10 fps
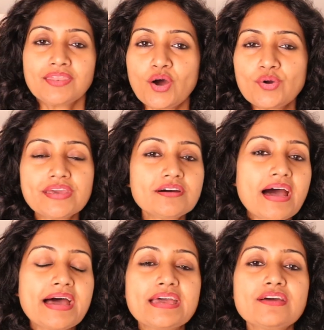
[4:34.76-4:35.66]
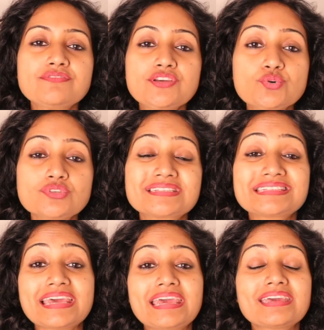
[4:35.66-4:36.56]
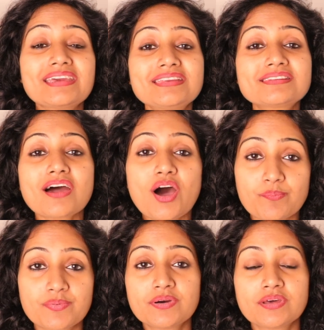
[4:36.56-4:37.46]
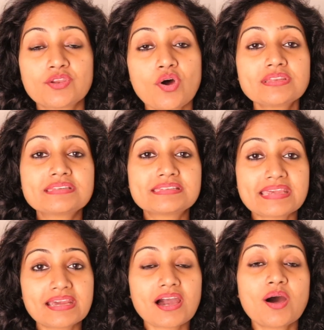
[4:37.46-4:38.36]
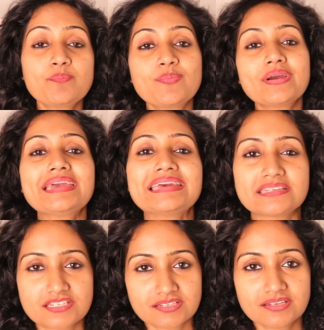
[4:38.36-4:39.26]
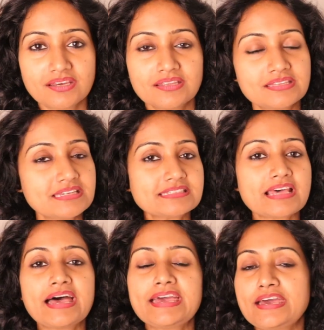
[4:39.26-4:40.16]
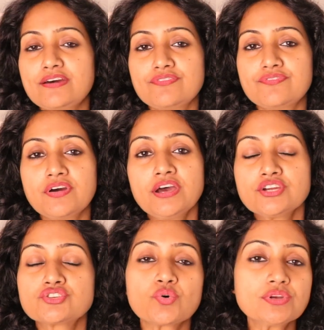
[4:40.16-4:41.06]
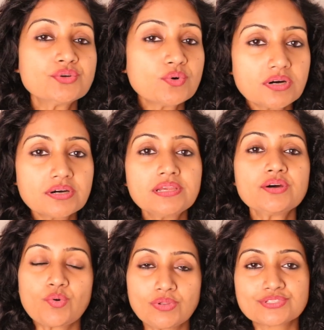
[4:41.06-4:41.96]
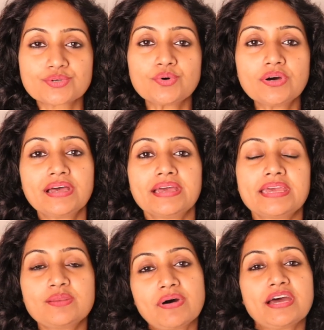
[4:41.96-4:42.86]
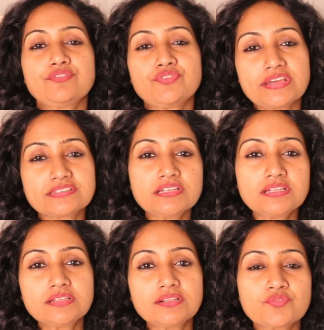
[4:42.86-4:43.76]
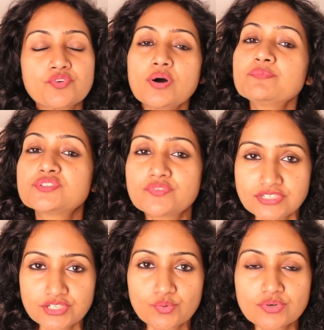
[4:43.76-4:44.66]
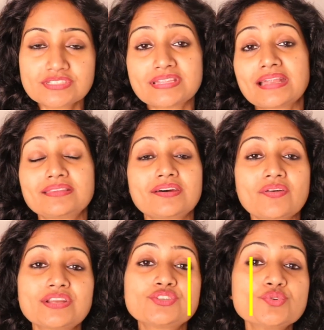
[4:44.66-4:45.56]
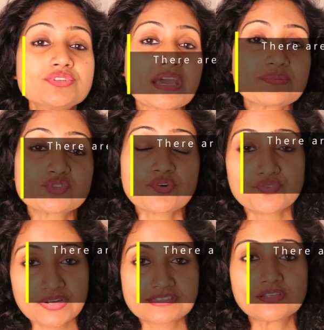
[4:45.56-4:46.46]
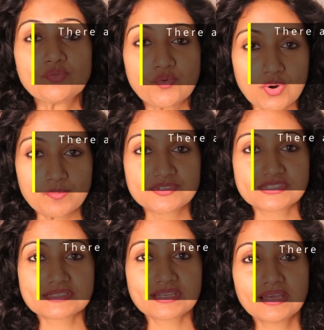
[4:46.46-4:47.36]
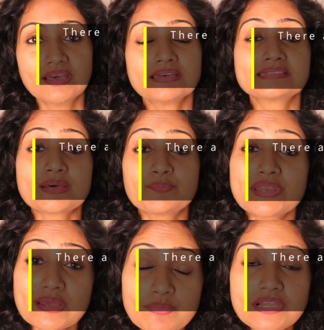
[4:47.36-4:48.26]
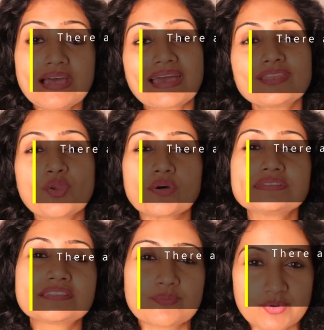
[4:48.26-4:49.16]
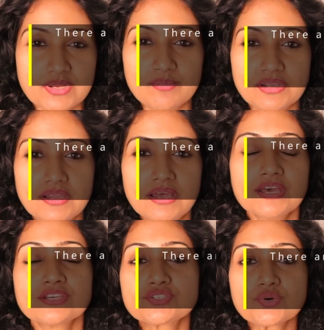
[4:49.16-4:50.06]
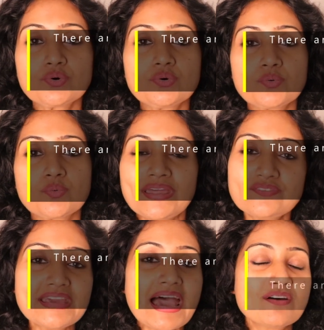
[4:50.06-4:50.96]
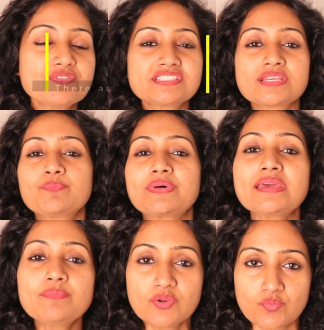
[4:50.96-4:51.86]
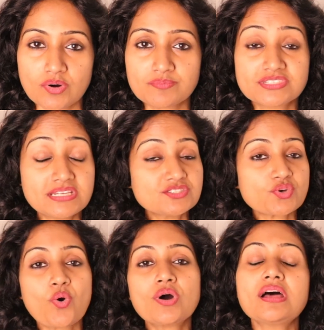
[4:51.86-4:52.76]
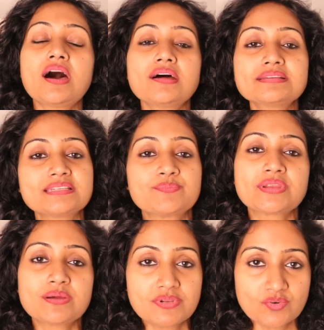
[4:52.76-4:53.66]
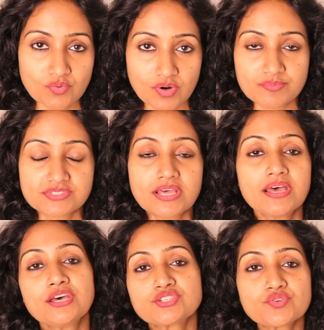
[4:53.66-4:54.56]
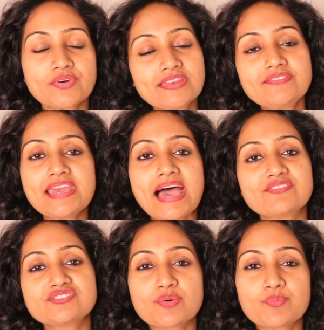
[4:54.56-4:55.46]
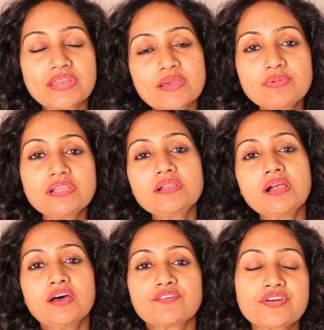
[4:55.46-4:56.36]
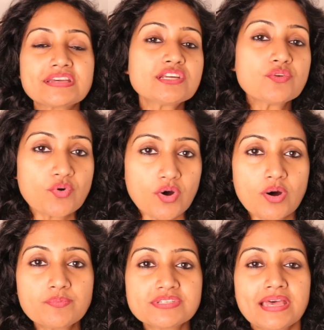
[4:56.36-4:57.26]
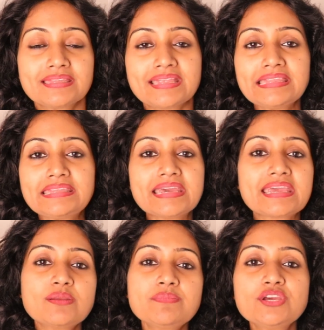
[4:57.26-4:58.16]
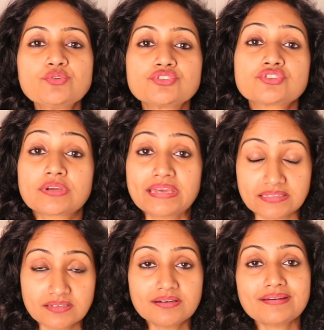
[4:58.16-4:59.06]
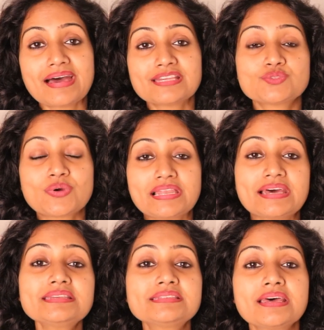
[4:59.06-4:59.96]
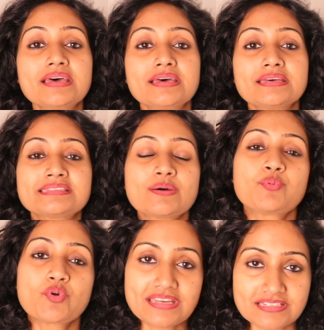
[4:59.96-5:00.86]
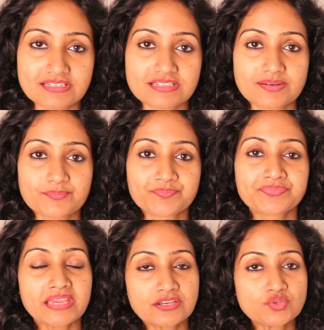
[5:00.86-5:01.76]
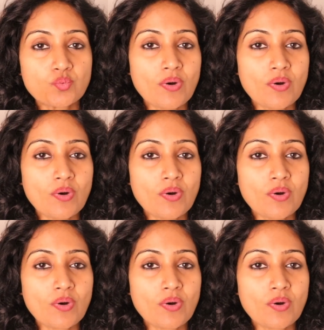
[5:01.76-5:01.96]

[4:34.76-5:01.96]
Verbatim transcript: Now here I have used take it up, not take up it. This I have told you earlier also in my phrasal verbs videos that there are two types of phrasal verbs separable and non-separable. So when we have a separable verbs, these all are separable verbs. So when we have separable phrasal verbs, then they can be used together as well as separated. So